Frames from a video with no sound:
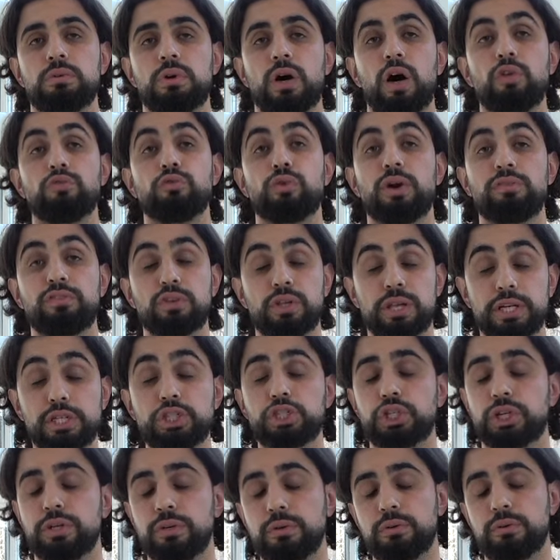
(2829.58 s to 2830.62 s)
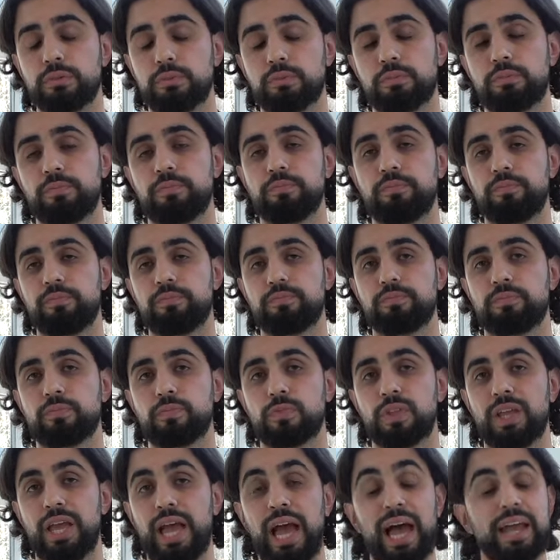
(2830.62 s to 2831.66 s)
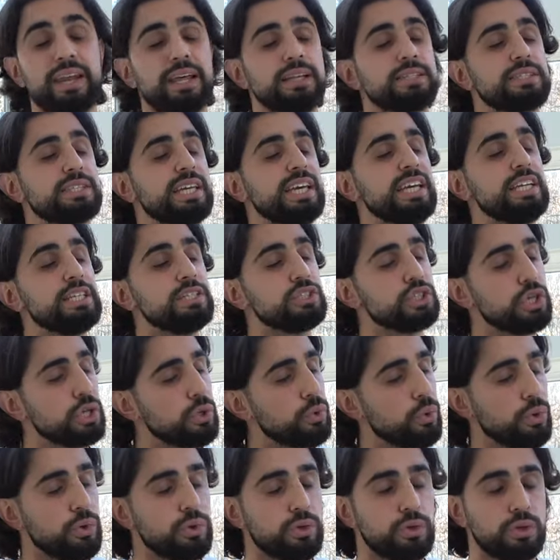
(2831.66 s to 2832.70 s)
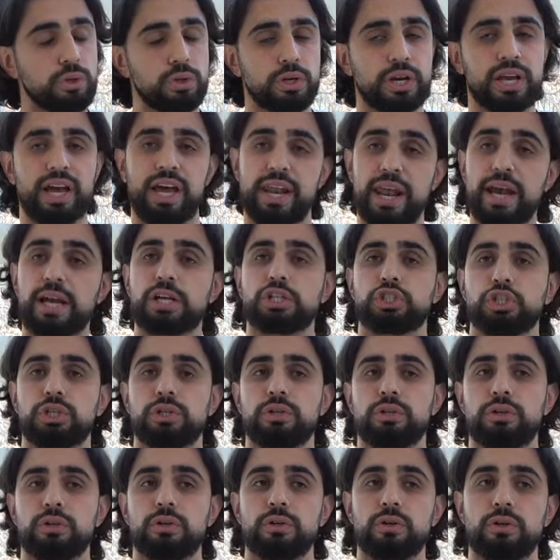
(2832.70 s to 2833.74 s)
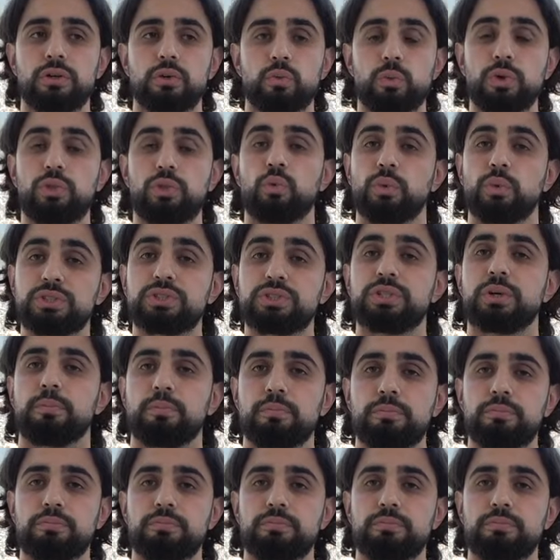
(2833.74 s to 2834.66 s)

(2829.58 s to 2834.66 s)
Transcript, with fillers: of revelation and its integral connection with wisdom?